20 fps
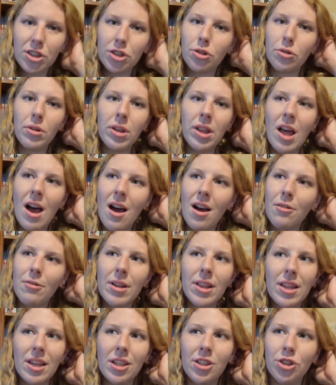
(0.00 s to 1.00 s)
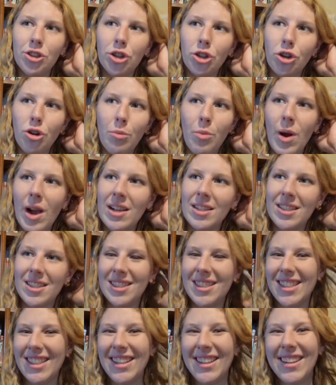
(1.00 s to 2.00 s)
So along with internal
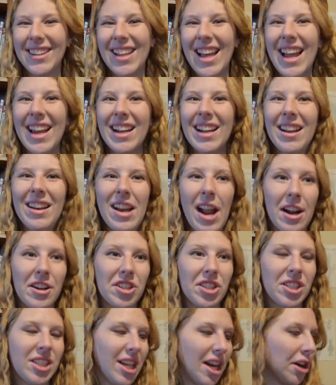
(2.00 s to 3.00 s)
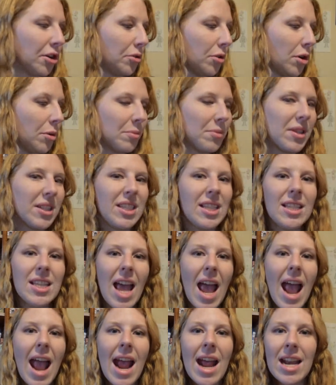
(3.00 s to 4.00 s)
processing, not just a group, this is
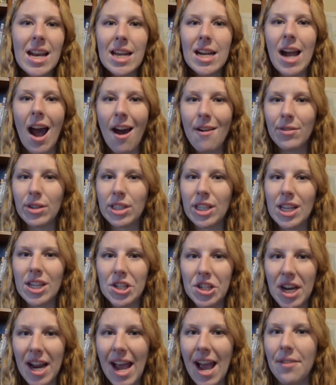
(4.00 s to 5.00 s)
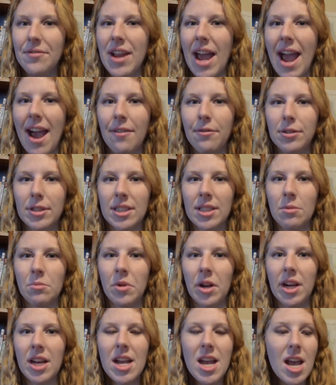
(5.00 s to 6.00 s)
any conversation I have to have with
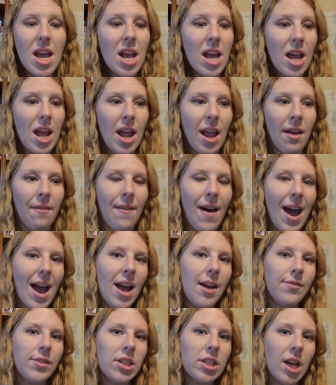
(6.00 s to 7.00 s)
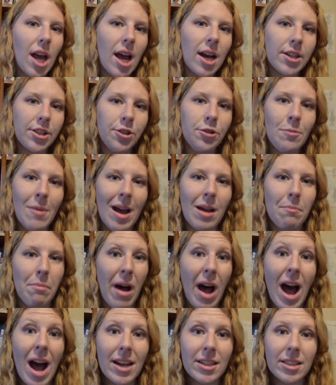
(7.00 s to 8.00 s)
someone. If I have to talk to my
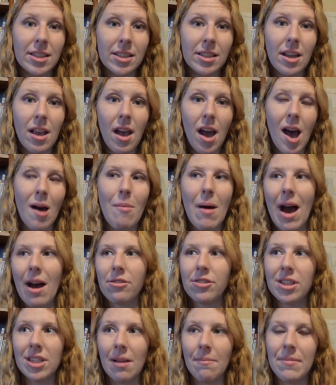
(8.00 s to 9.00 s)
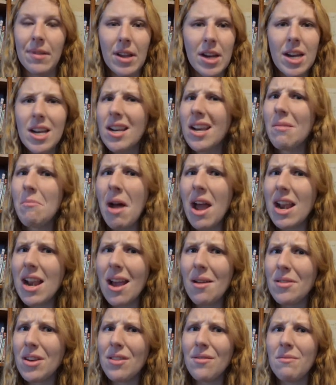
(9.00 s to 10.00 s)
boss about something, and it might
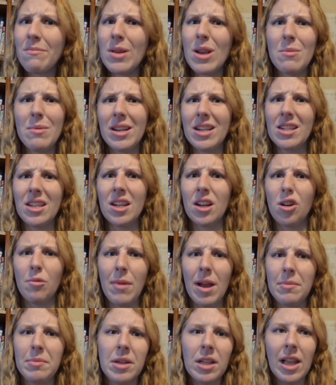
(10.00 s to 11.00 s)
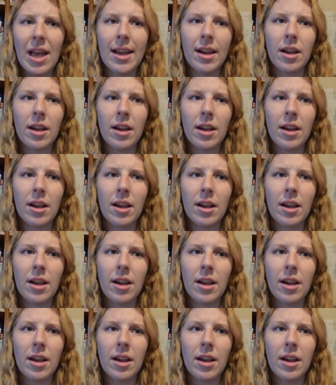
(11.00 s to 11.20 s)
not even be a big deal, it might be